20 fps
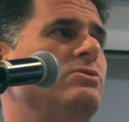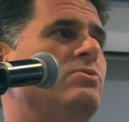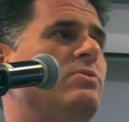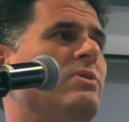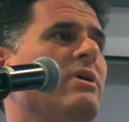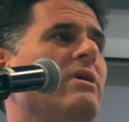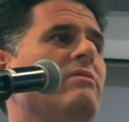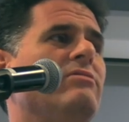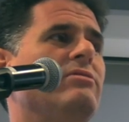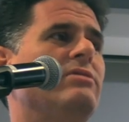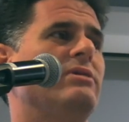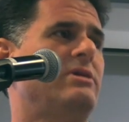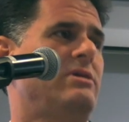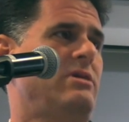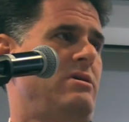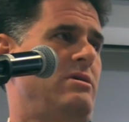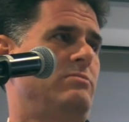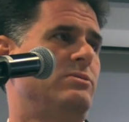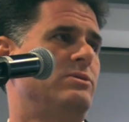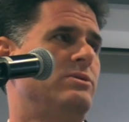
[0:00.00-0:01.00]
wherever it
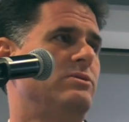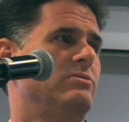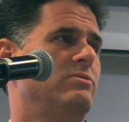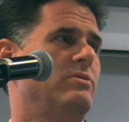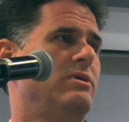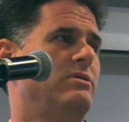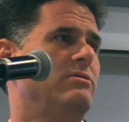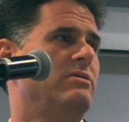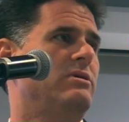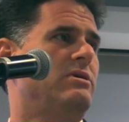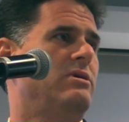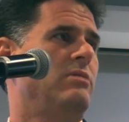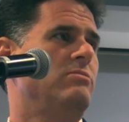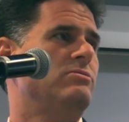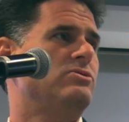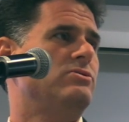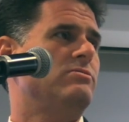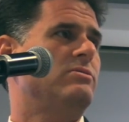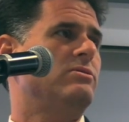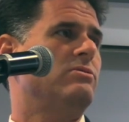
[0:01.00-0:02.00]
comes, whether it comes
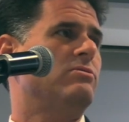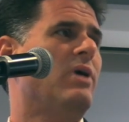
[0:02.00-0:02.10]
from the